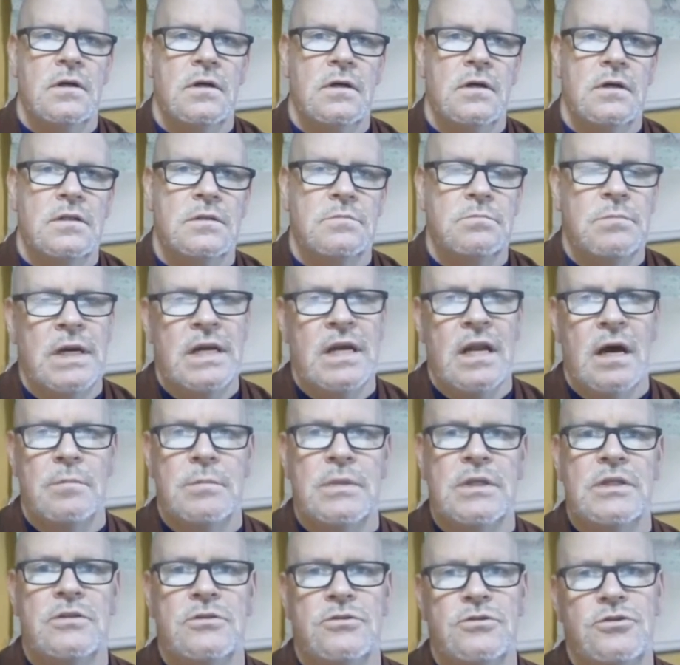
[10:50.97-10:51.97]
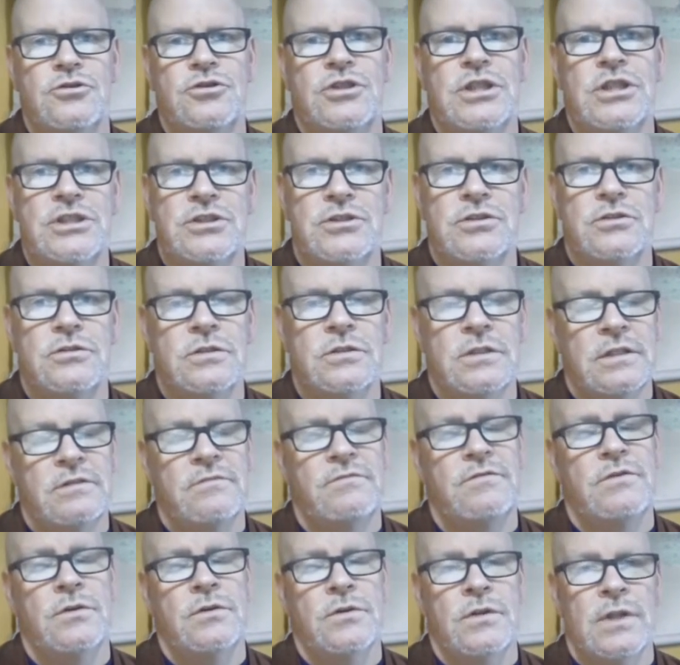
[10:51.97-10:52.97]
It may not be the traditional, and if
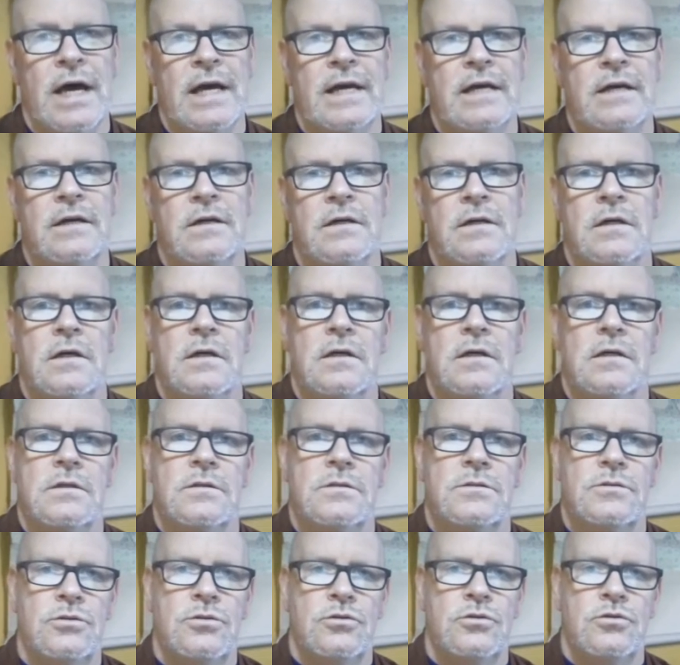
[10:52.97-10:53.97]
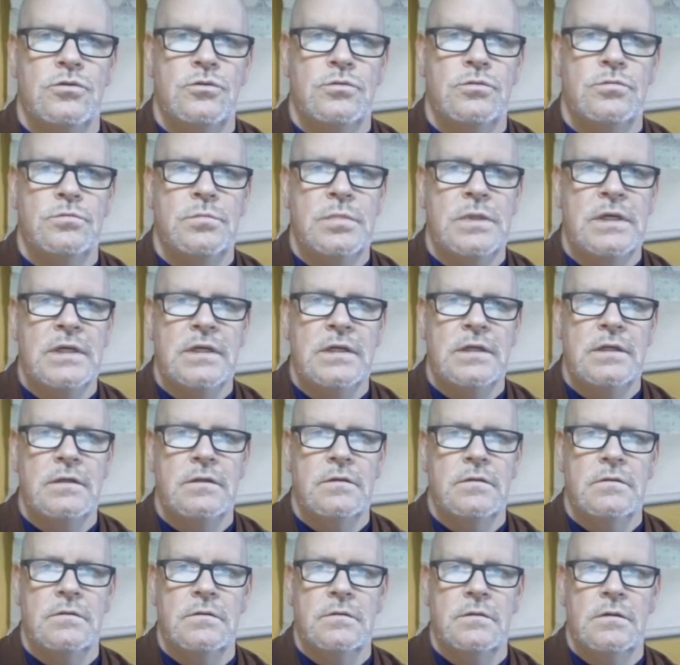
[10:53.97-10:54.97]
you like to be
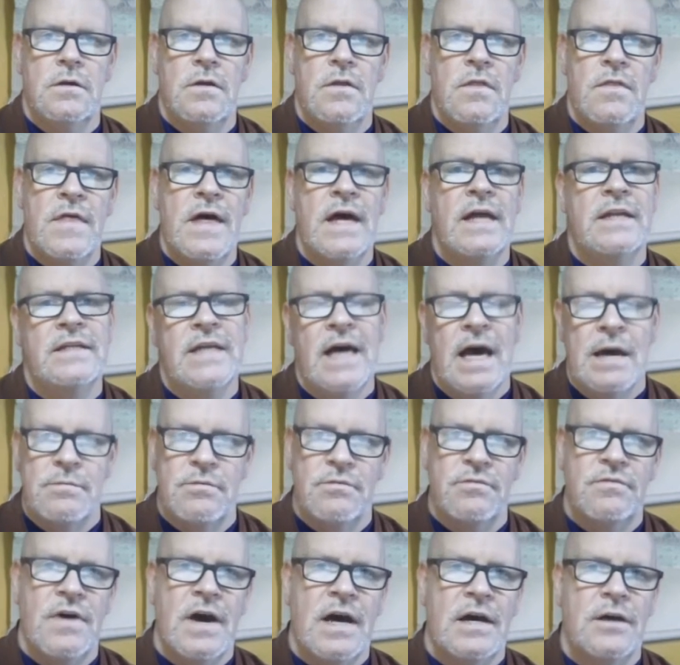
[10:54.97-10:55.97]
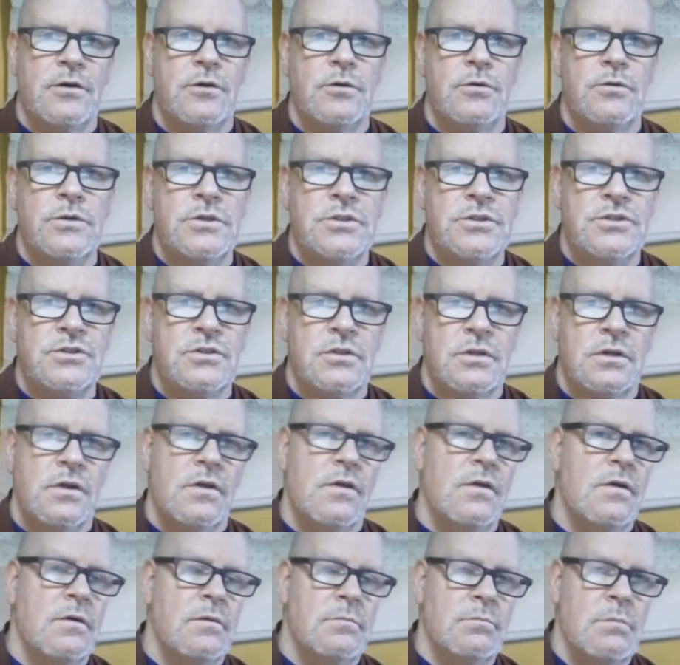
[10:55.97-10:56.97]
that type of haikuist,
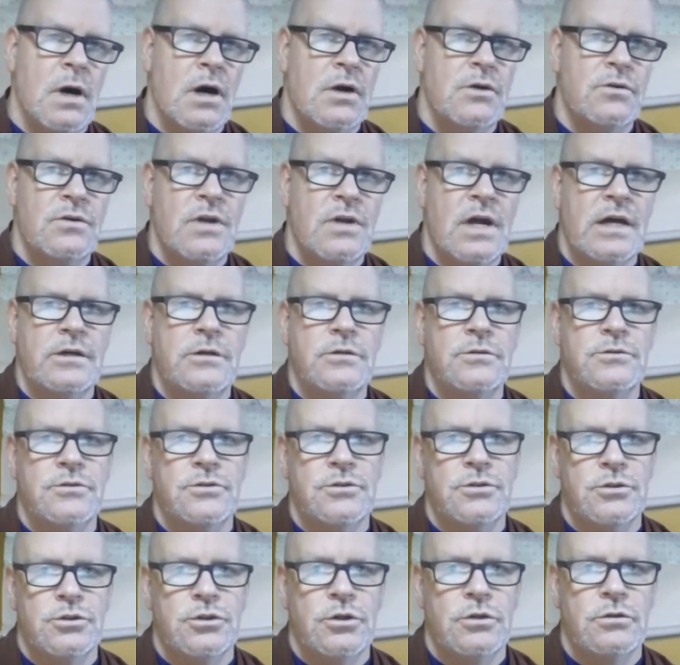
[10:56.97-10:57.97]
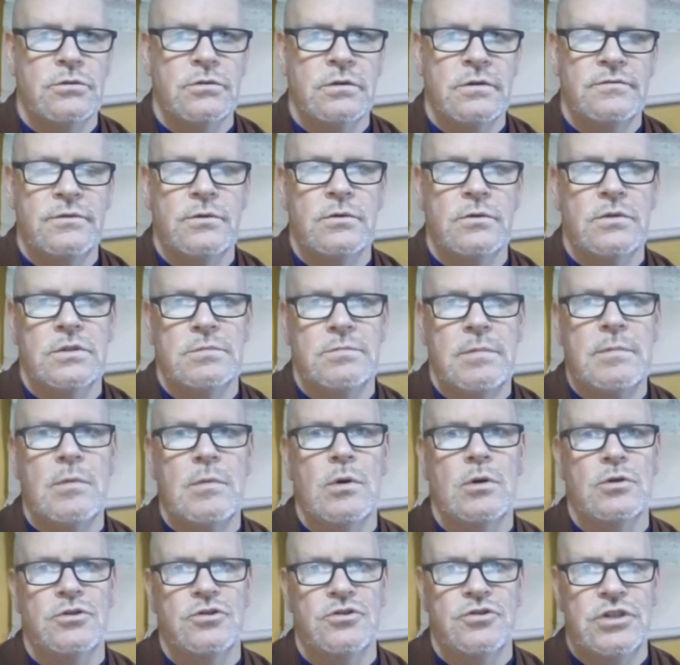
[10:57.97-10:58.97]
Modern Haiku is your journal. If you want to be more
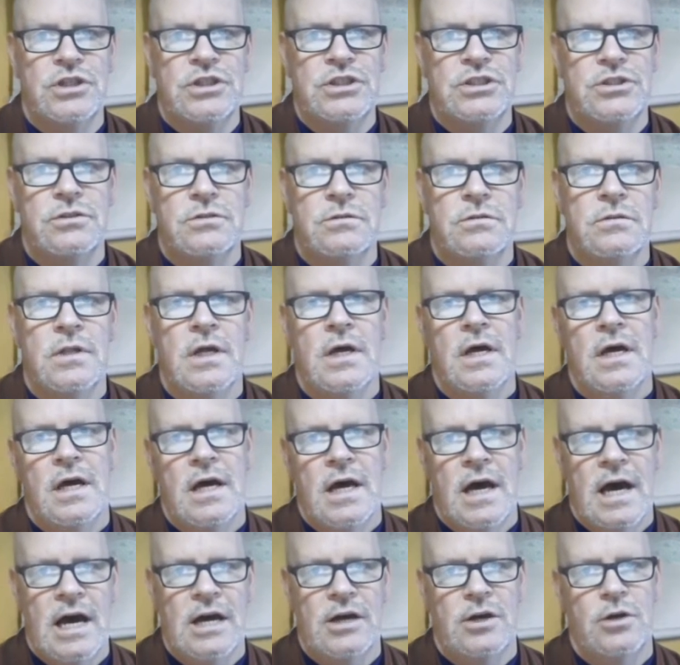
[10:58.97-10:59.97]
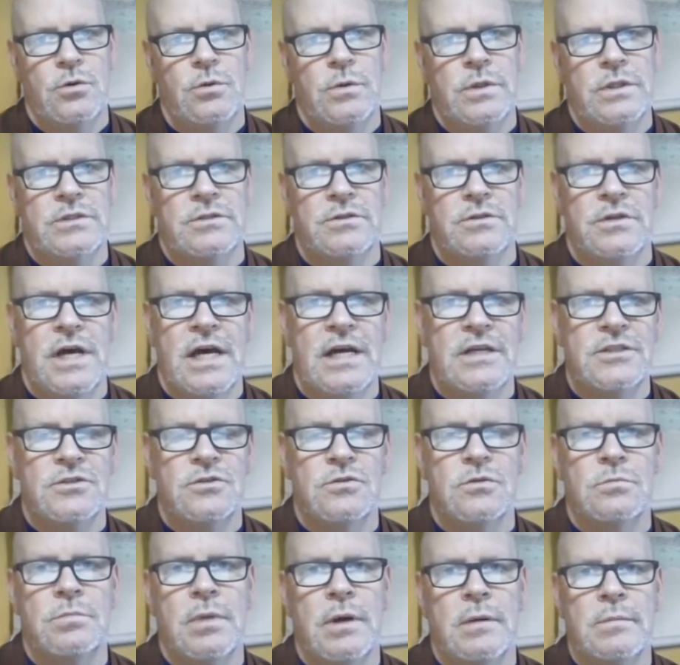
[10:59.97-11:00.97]
traditional, Haiku
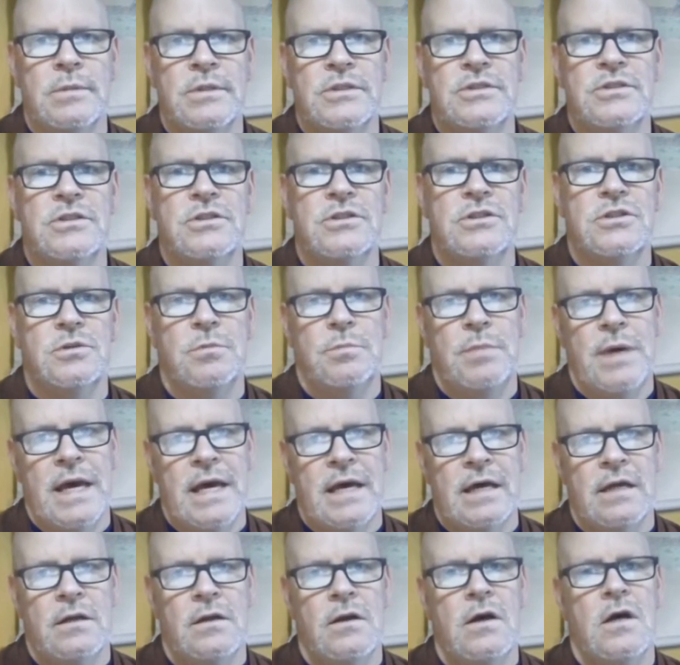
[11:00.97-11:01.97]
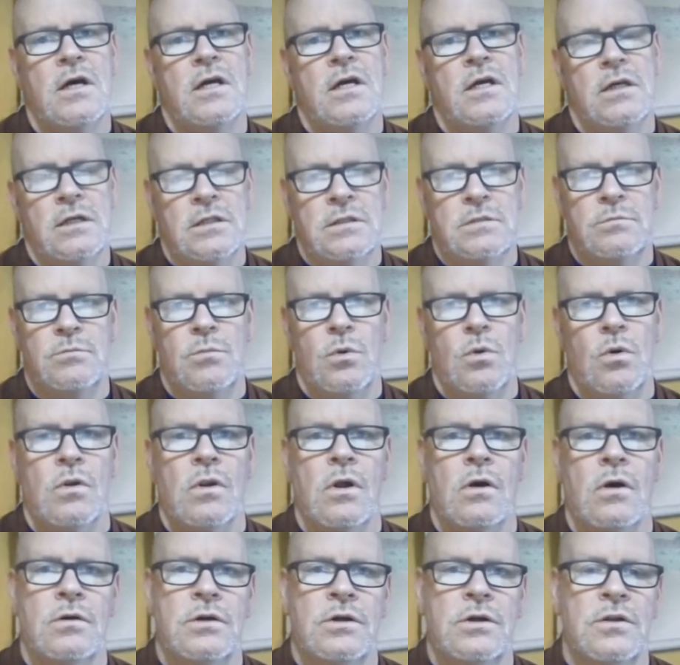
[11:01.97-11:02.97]
International, published in Japan, is more
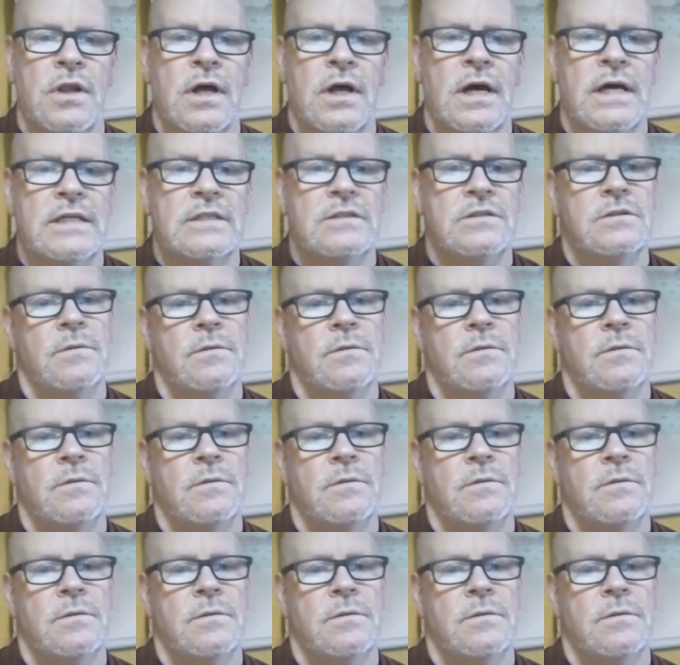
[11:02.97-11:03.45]
along your lines.